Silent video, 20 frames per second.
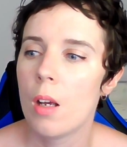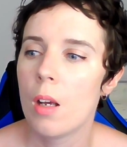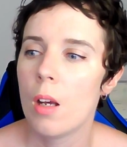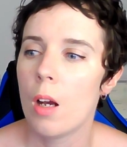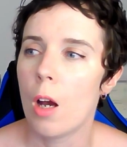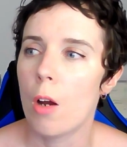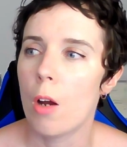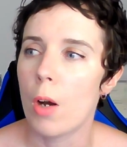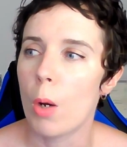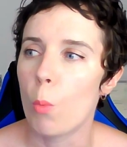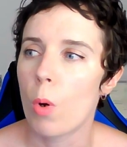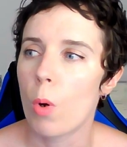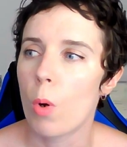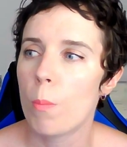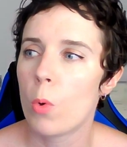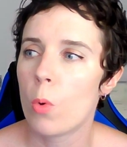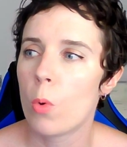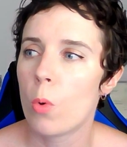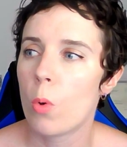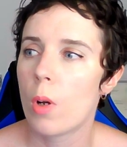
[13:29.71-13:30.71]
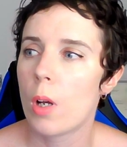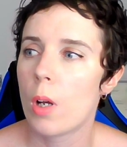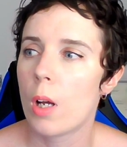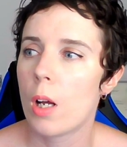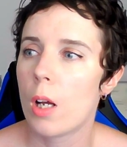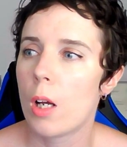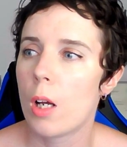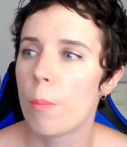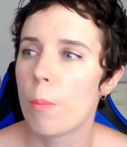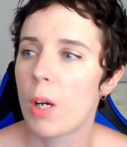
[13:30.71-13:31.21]
All right, one more
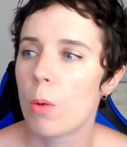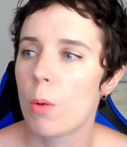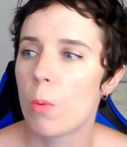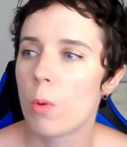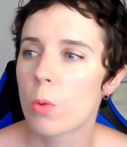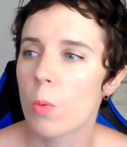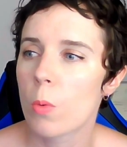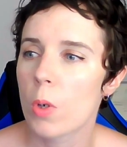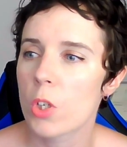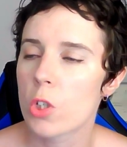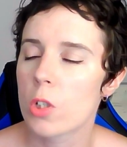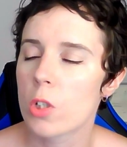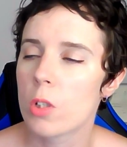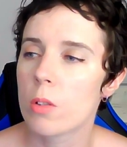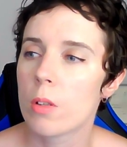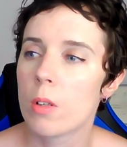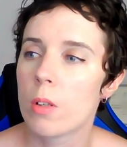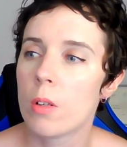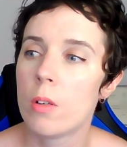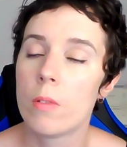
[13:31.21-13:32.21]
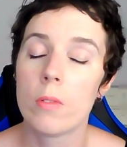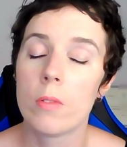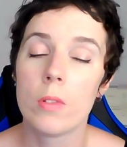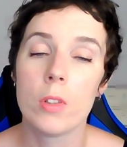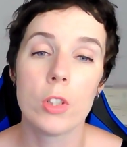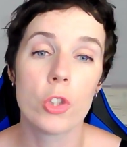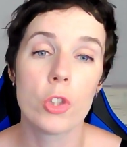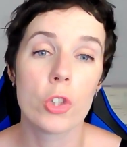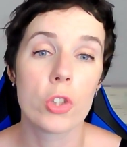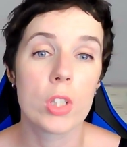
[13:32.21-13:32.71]
part 1 question.
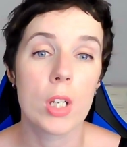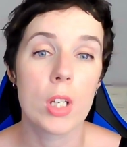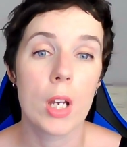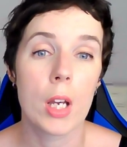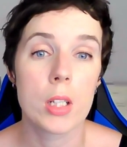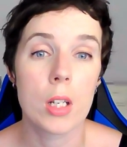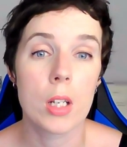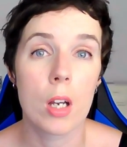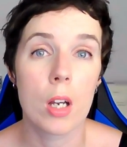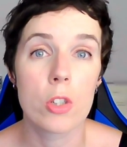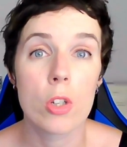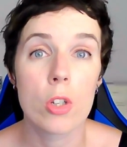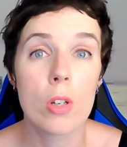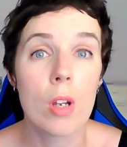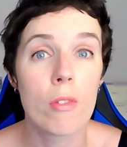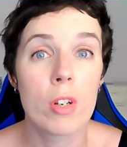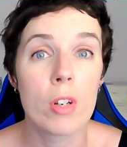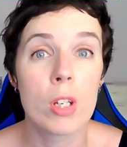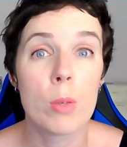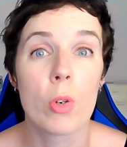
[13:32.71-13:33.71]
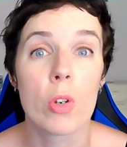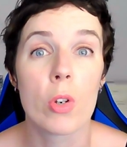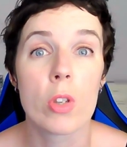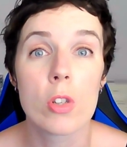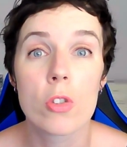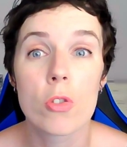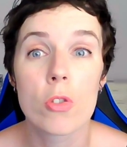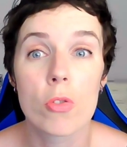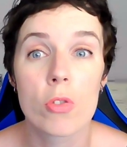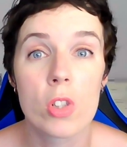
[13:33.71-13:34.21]
You just said, do you have any
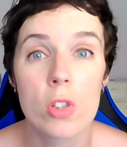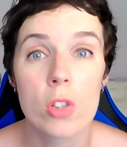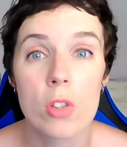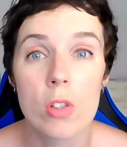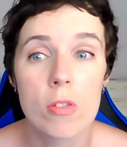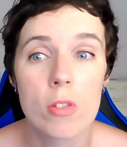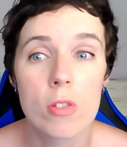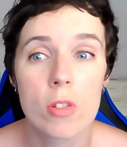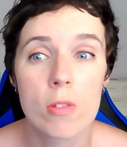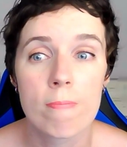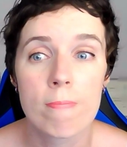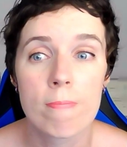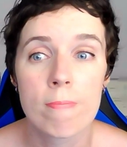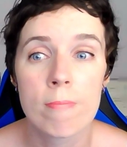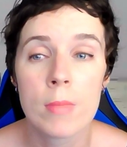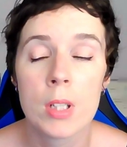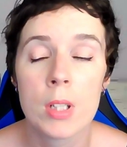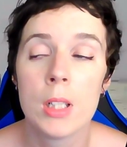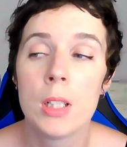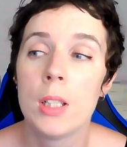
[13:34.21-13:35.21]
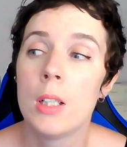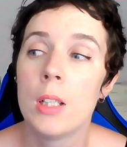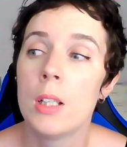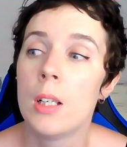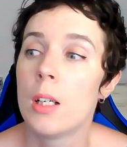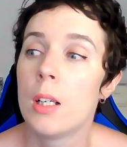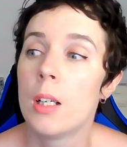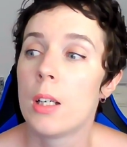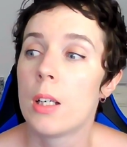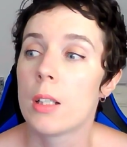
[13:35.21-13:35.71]
brothers or sisters?
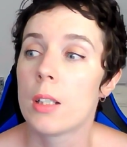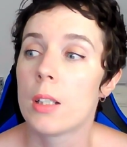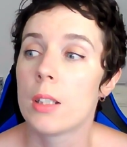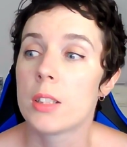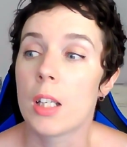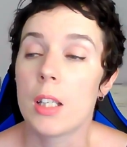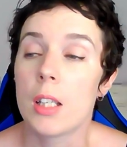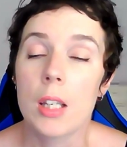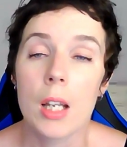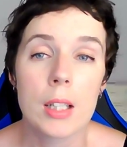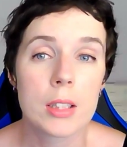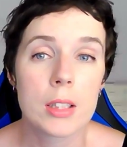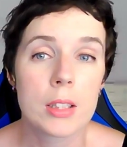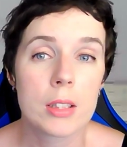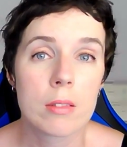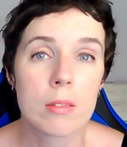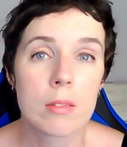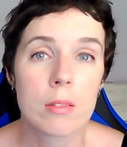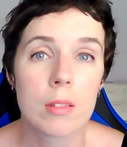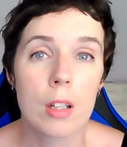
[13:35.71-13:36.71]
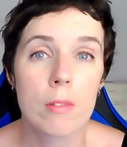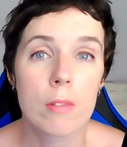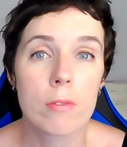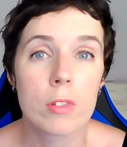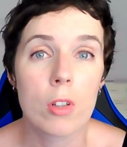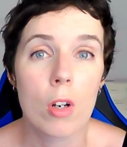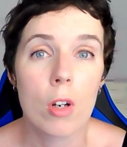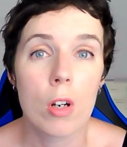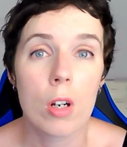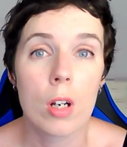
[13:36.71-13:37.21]
You could say, yes, I've
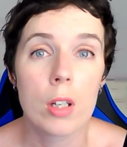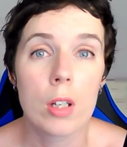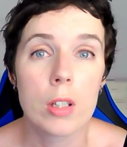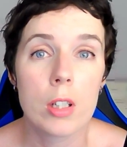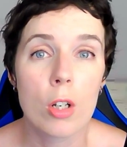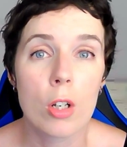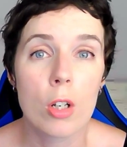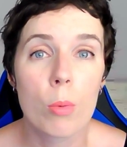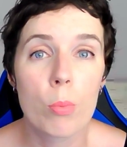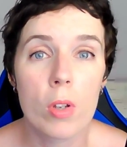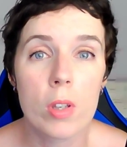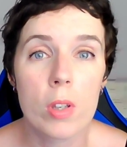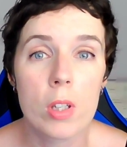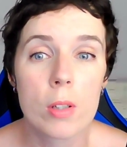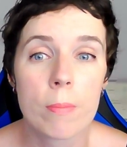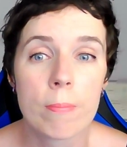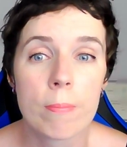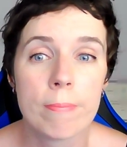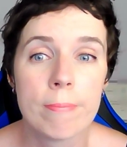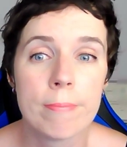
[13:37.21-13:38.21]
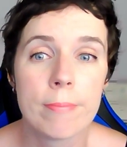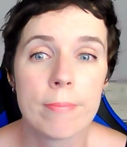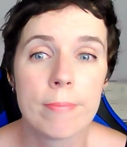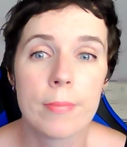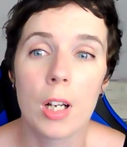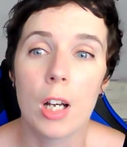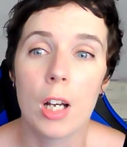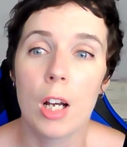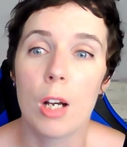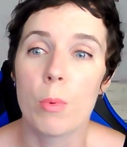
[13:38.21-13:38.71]
got a younger brother.
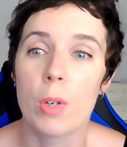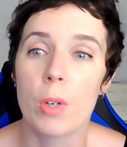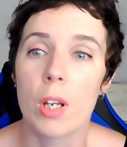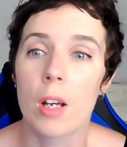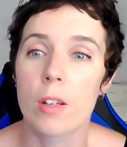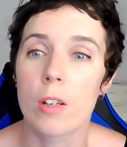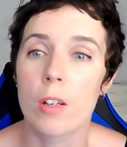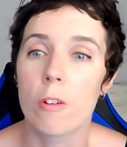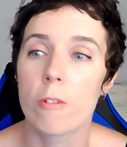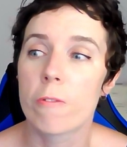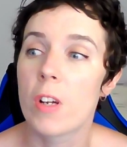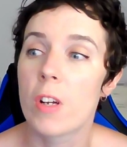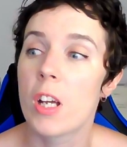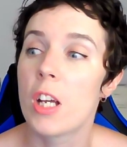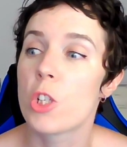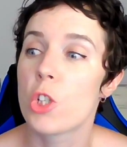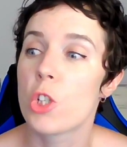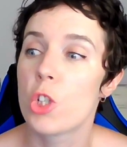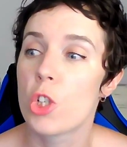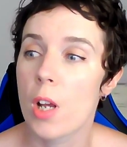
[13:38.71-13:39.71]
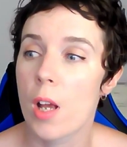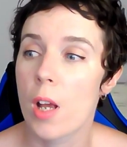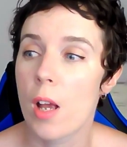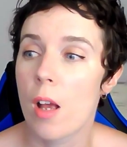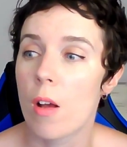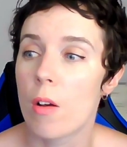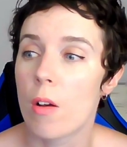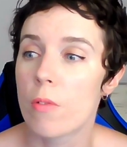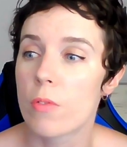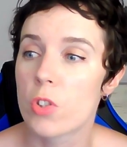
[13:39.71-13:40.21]
And we had our fair
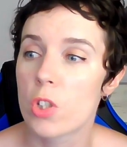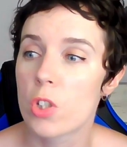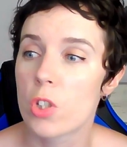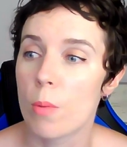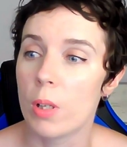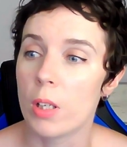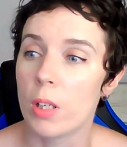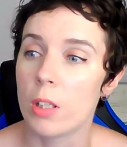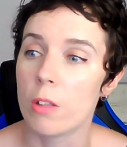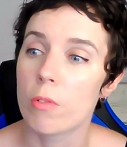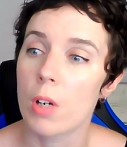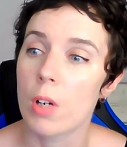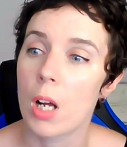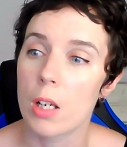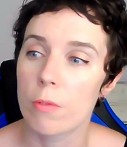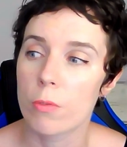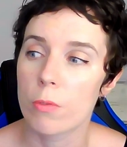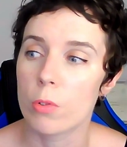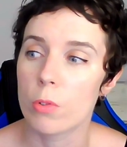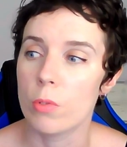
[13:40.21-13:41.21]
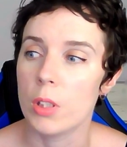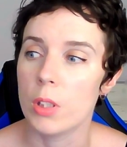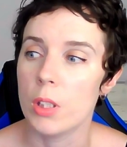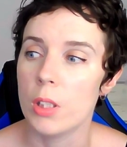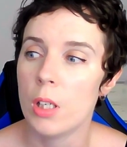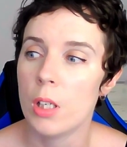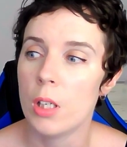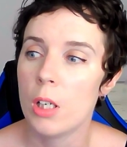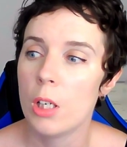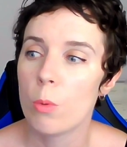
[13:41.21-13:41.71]
share of sibling rivalry
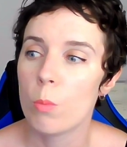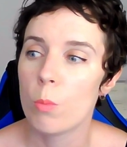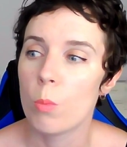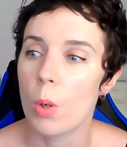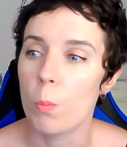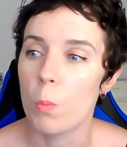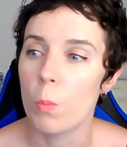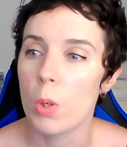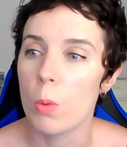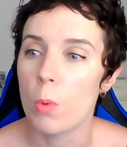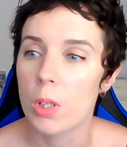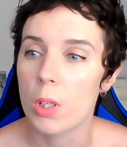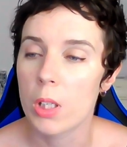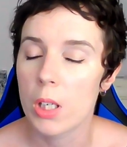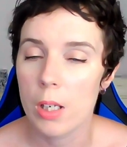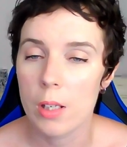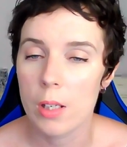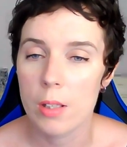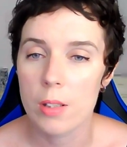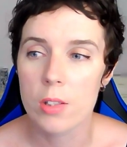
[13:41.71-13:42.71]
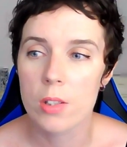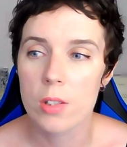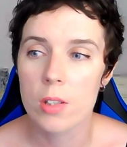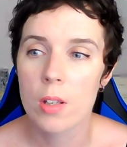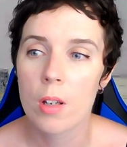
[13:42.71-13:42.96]
when we were kids.